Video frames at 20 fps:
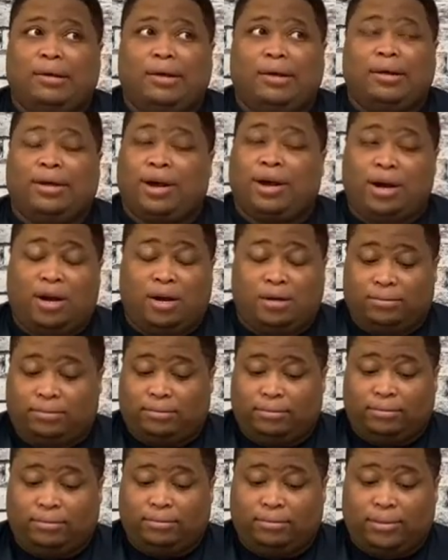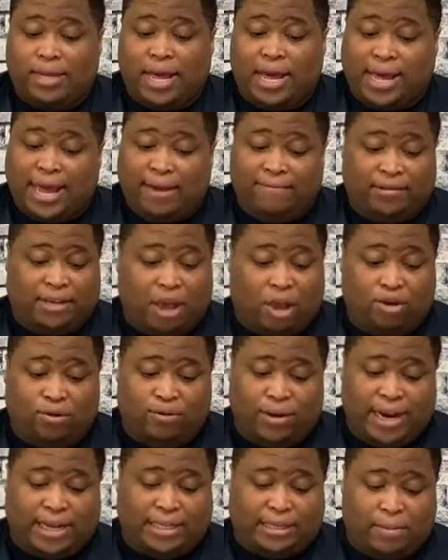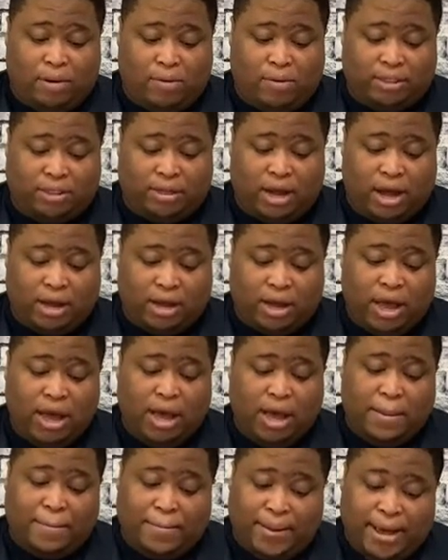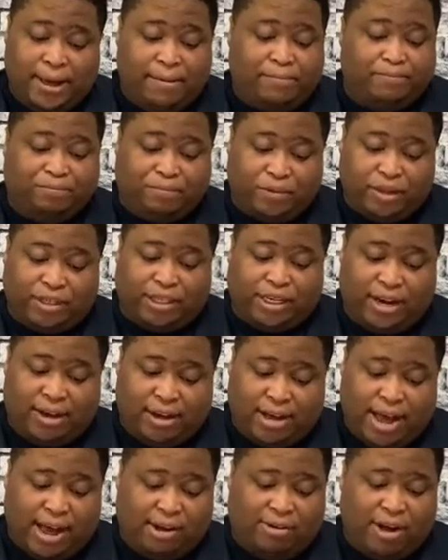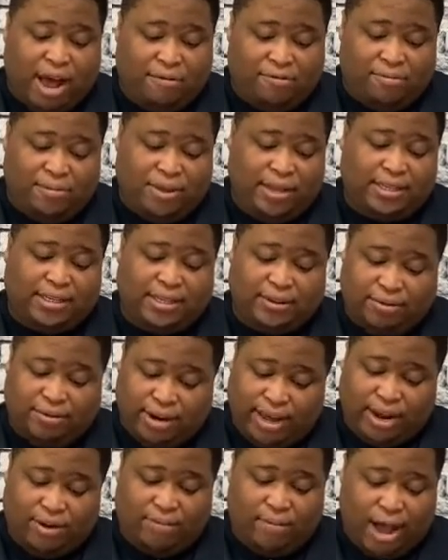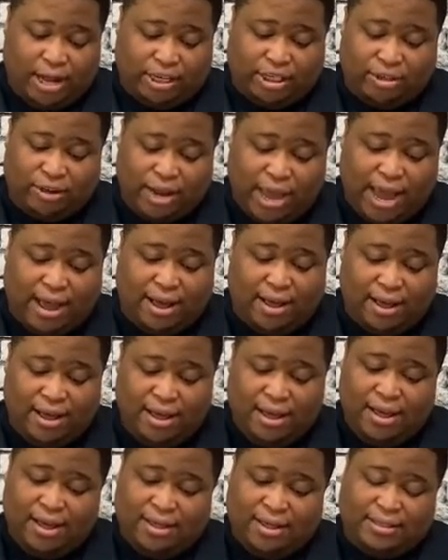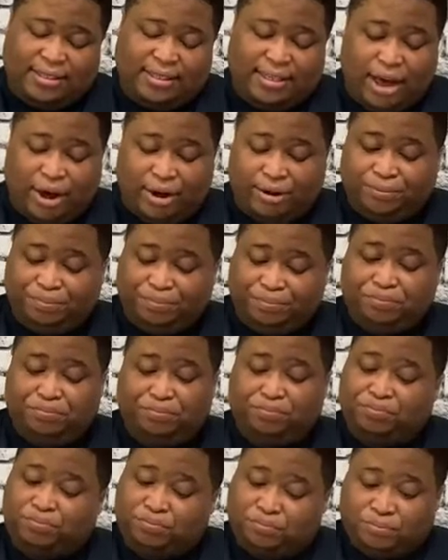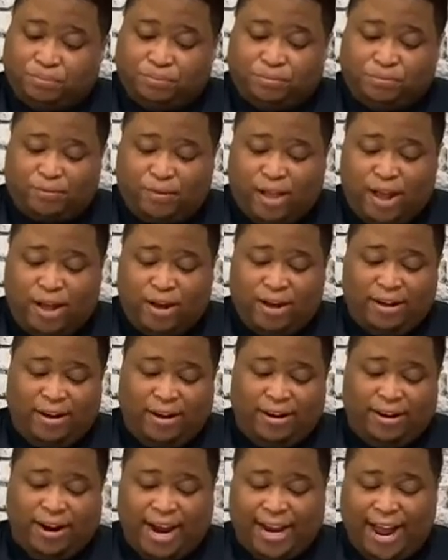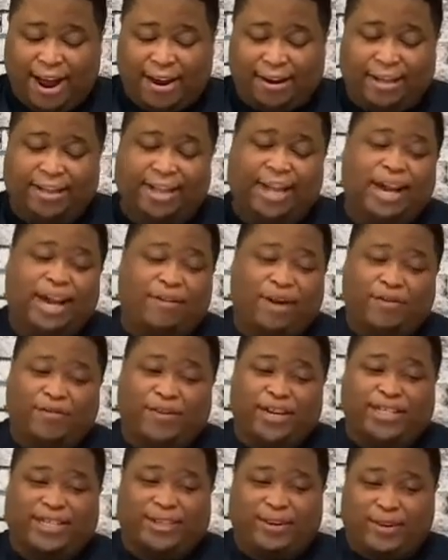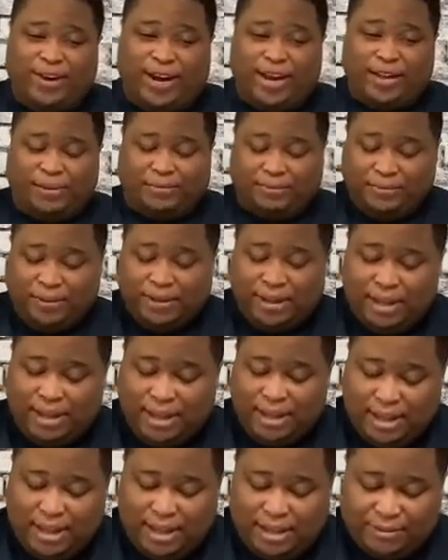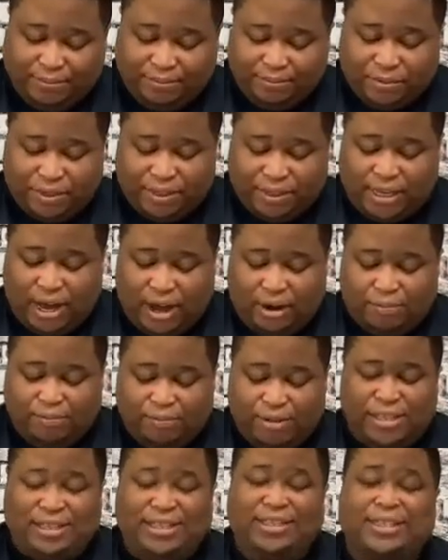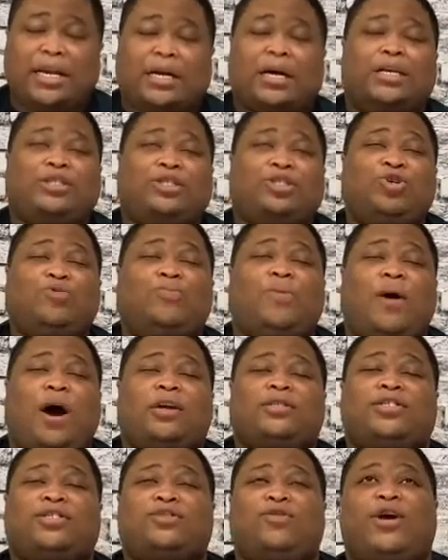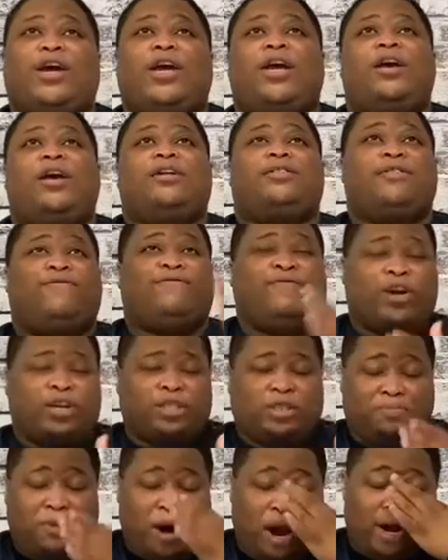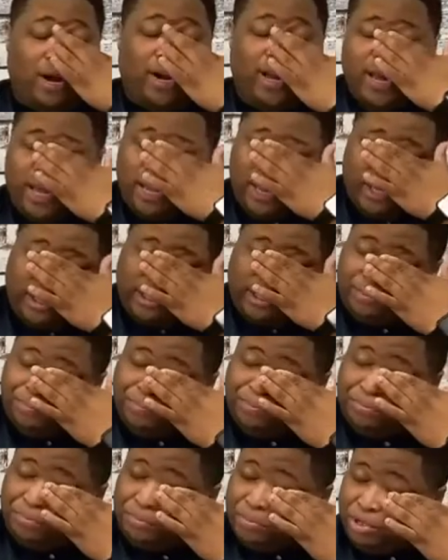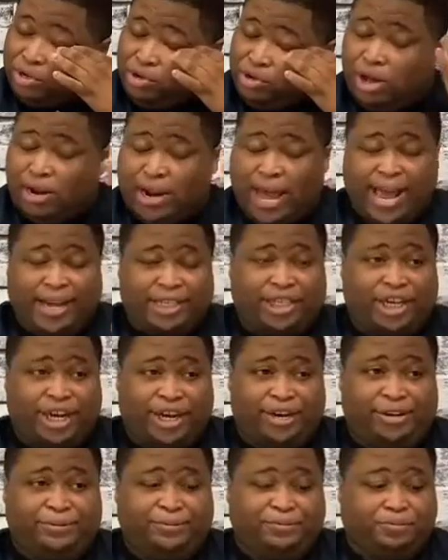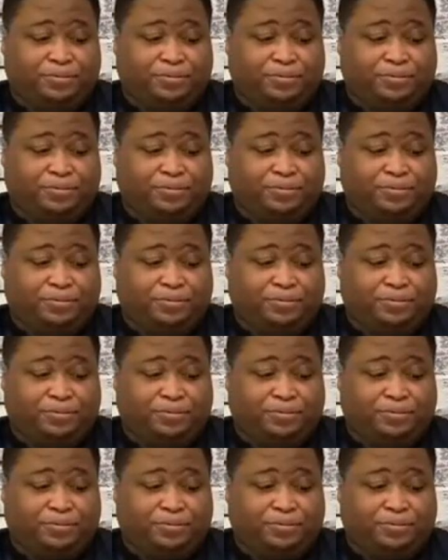girl. I can't tell you unless I'm gonna watch talk. But Jerry O'Connell, I will be tuning in to watch you now. So, y'all ready for this story? So this is like a two-part story. The first part is, you know, last year